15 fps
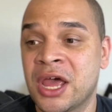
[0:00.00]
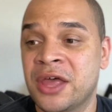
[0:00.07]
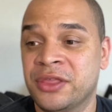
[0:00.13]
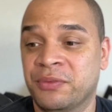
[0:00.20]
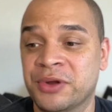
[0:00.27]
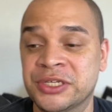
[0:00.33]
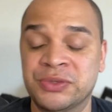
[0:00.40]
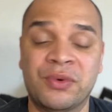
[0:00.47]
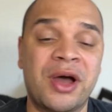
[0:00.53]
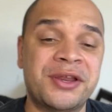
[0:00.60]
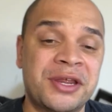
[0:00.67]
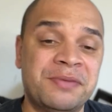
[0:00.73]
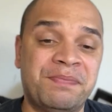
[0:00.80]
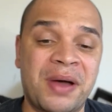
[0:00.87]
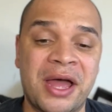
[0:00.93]
the reason why I
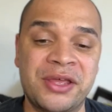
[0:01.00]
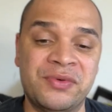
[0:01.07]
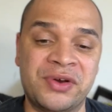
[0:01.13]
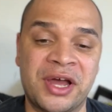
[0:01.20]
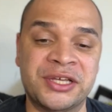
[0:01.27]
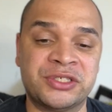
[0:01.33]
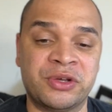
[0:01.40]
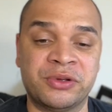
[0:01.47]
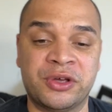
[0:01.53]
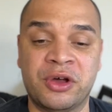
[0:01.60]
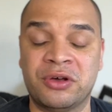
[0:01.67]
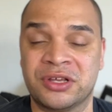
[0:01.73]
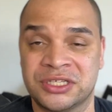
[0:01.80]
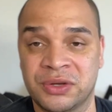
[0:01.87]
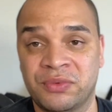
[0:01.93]
didn't buy you an ice cream
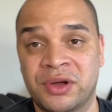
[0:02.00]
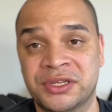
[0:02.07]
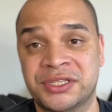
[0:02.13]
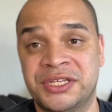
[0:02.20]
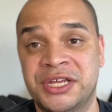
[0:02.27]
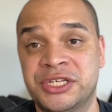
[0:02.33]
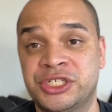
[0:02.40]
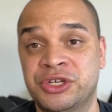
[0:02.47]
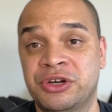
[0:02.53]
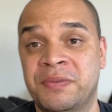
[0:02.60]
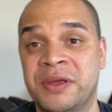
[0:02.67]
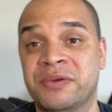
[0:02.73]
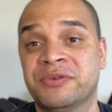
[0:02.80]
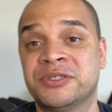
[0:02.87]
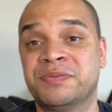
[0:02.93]
cone because I wanted to teach you to
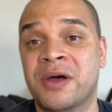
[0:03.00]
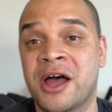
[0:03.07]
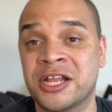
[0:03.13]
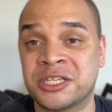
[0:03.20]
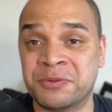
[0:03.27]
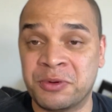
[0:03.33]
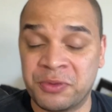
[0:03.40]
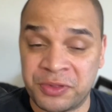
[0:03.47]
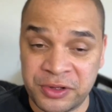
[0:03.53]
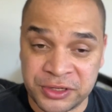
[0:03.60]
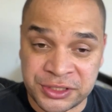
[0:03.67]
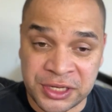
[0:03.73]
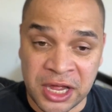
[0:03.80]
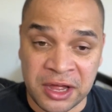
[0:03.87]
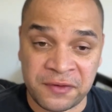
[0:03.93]
be responsible with your
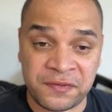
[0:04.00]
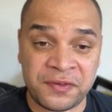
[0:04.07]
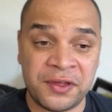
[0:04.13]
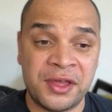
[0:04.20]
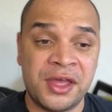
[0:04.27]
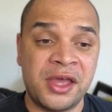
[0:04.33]
stuff.